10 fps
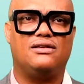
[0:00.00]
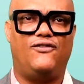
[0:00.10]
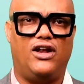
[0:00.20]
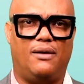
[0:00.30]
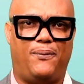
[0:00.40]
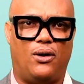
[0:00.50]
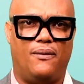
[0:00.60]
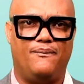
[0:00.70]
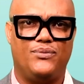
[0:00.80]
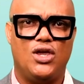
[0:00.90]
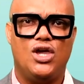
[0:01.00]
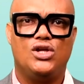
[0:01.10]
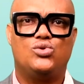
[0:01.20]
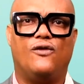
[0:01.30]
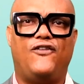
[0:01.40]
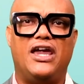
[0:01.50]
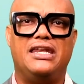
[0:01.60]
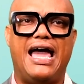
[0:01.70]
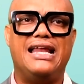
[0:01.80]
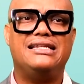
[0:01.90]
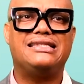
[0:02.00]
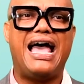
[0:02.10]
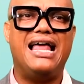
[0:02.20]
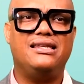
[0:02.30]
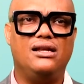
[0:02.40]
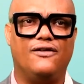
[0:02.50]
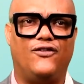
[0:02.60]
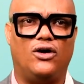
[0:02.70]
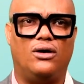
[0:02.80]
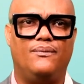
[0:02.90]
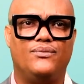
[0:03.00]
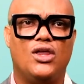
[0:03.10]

developer, to finance and deliver